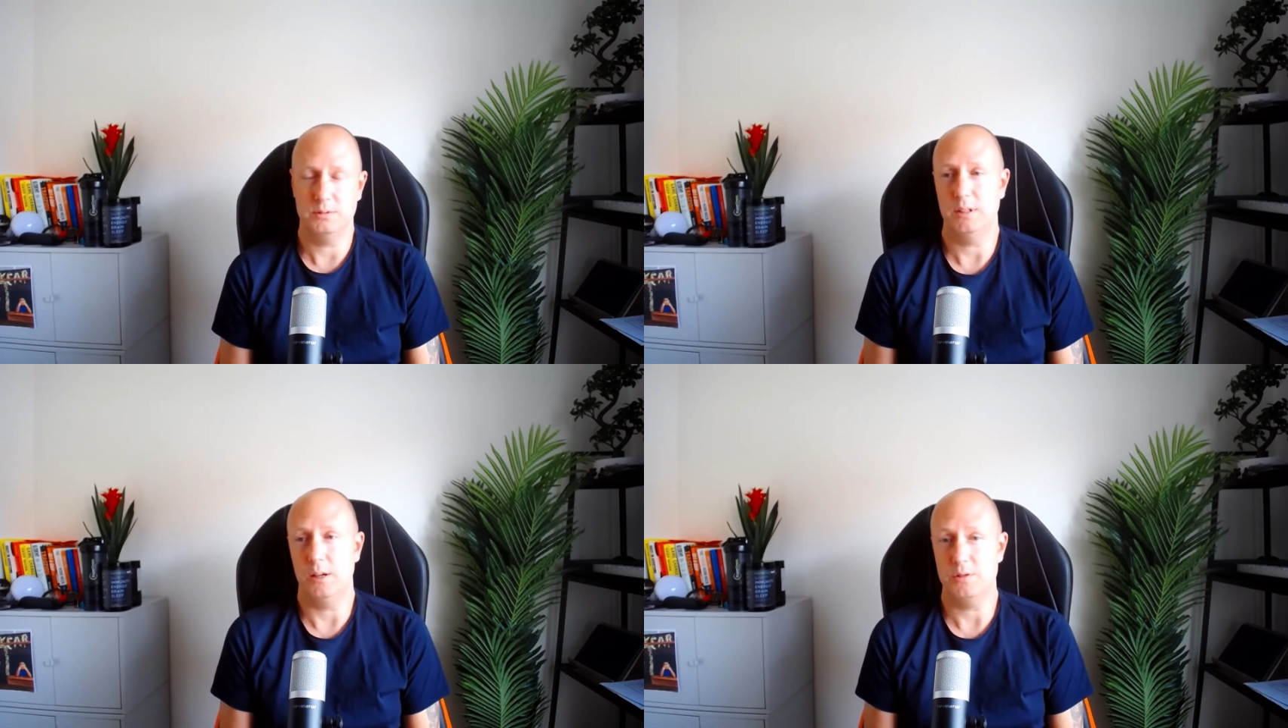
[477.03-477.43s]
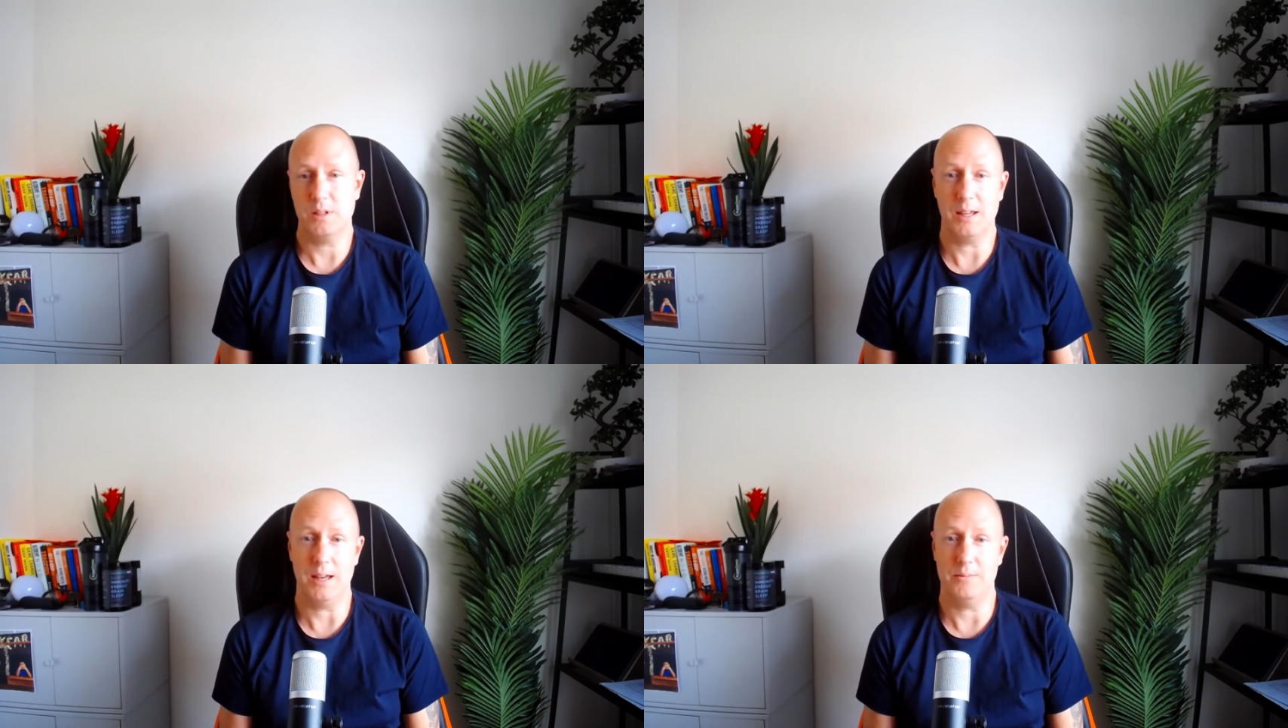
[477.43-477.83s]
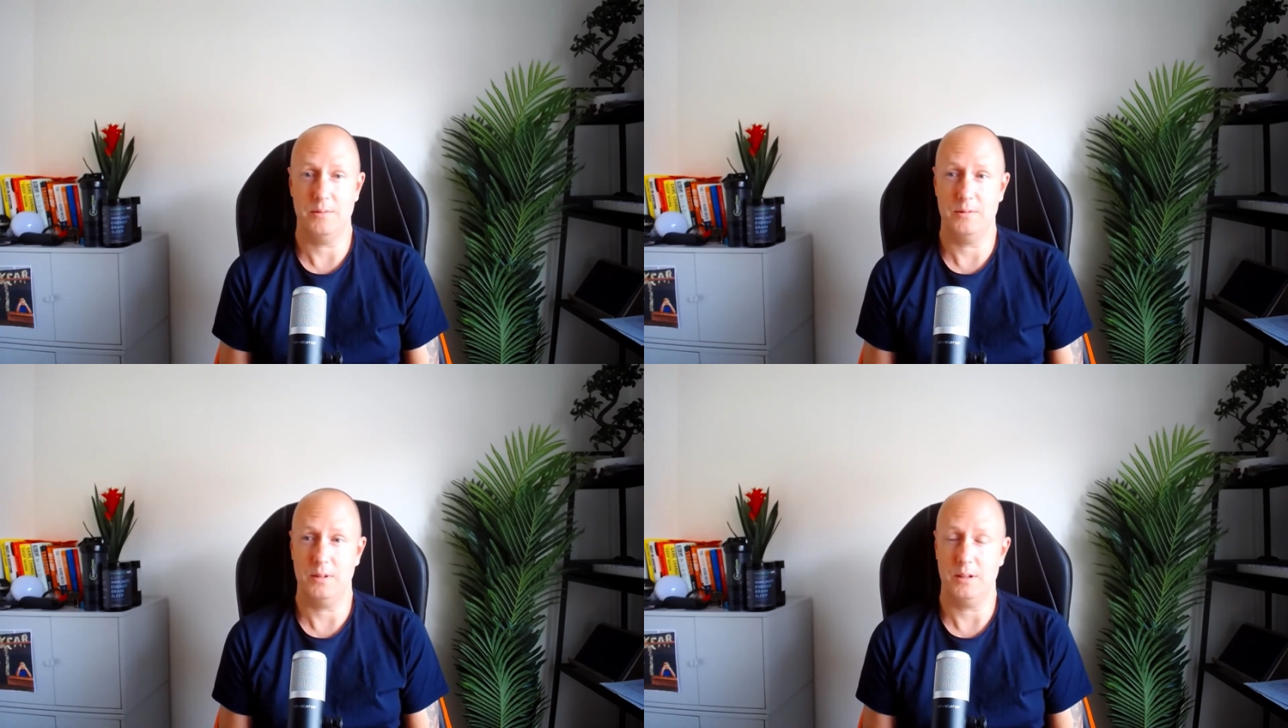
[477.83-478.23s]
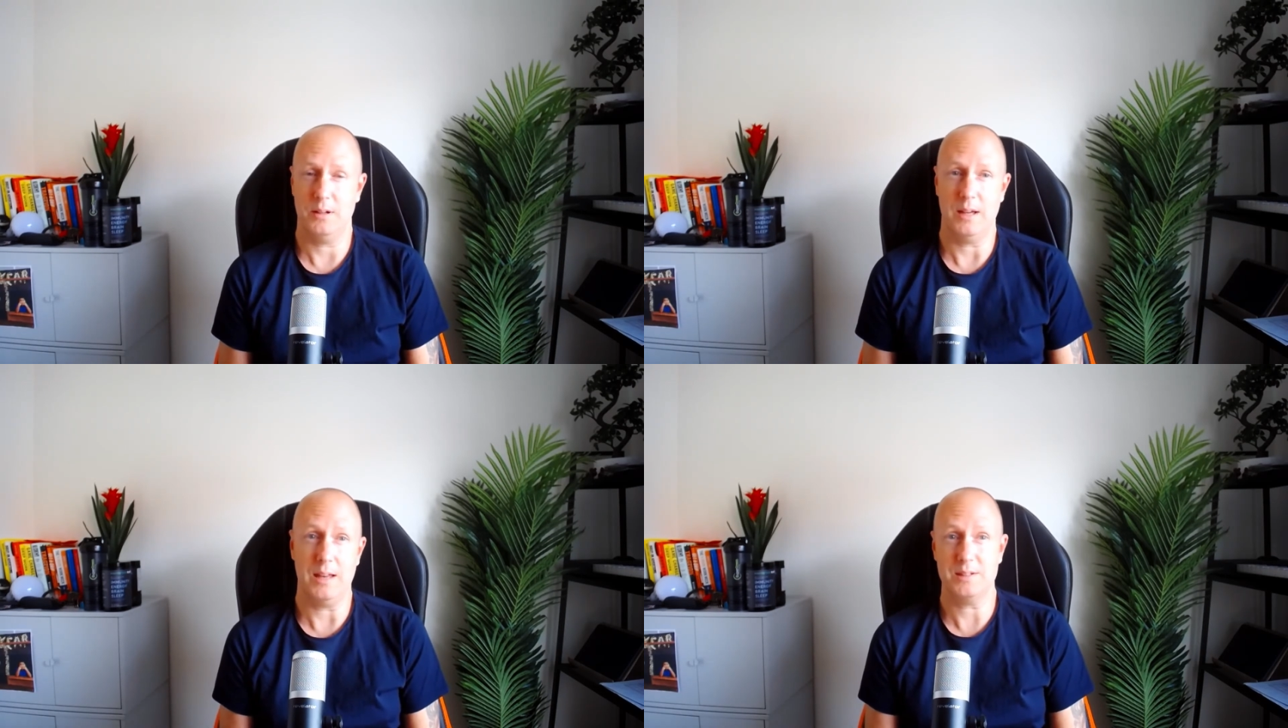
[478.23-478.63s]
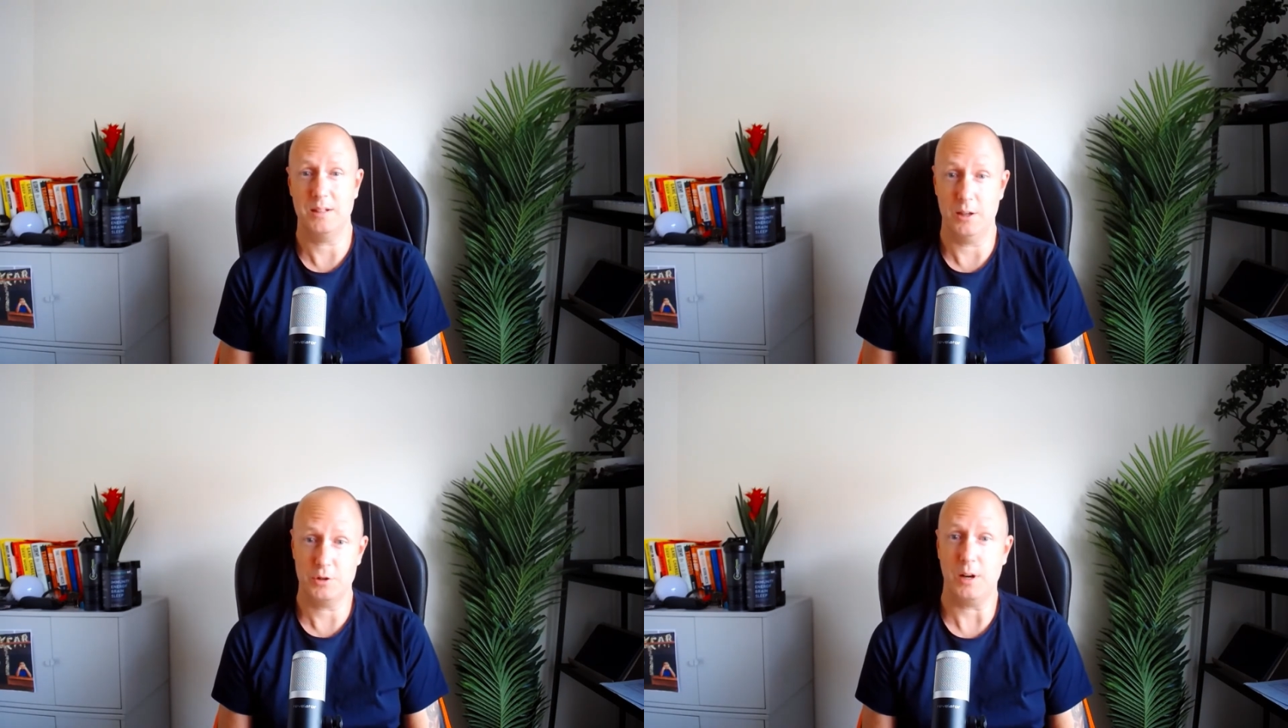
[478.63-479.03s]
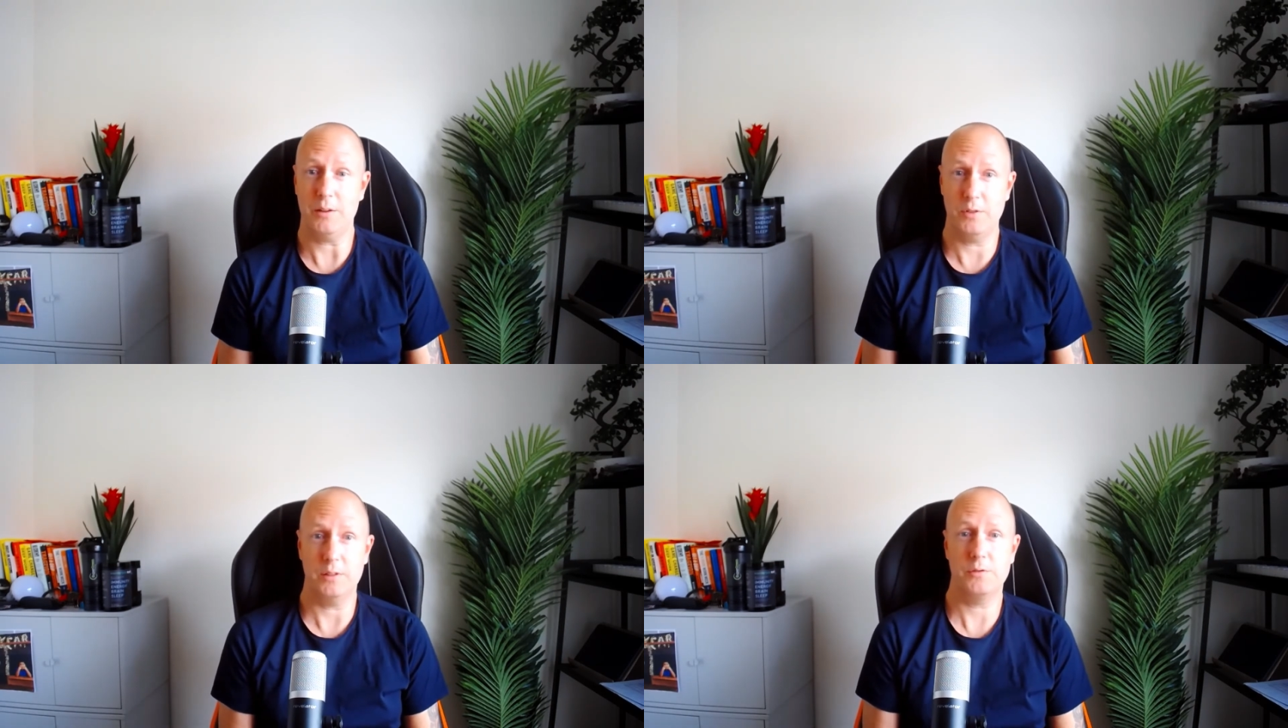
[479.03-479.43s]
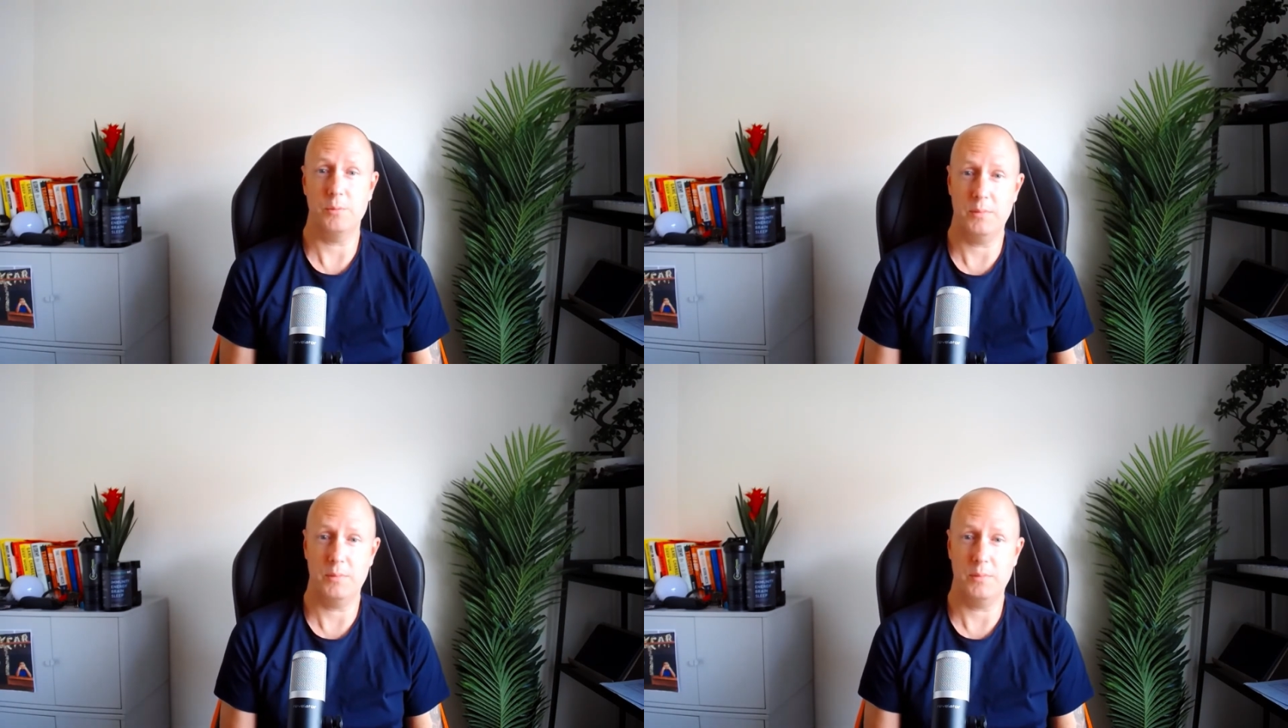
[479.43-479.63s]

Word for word: you know, to get uh, SEO traffic from